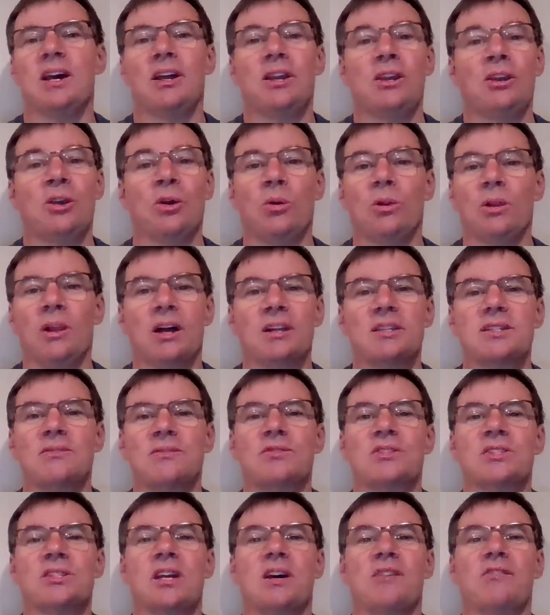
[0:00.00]
know lots of
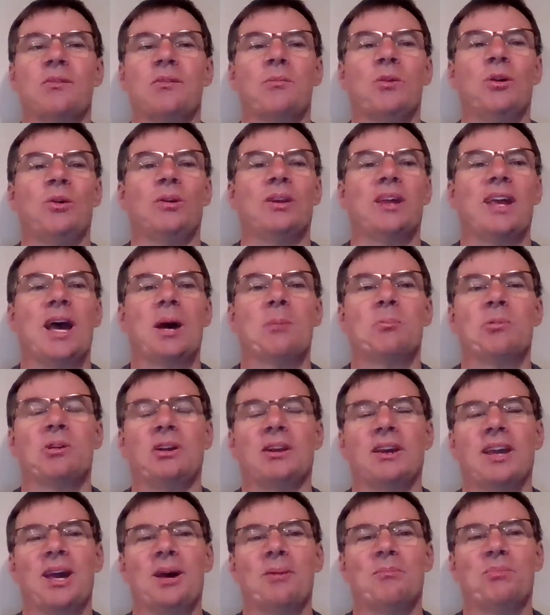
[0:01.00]
stuff about capital
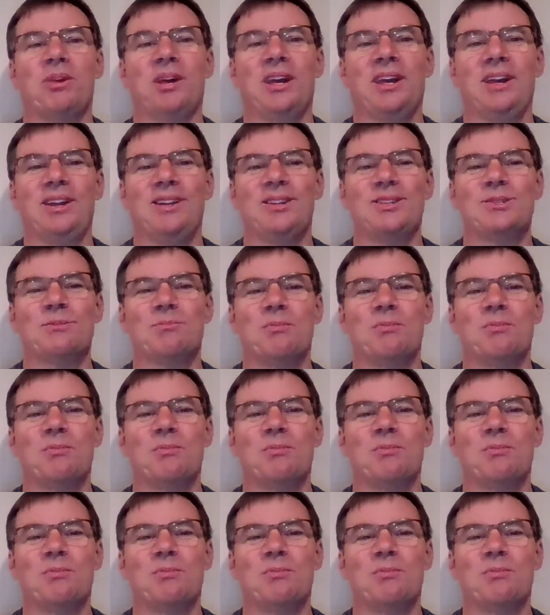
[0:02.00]
campaigns,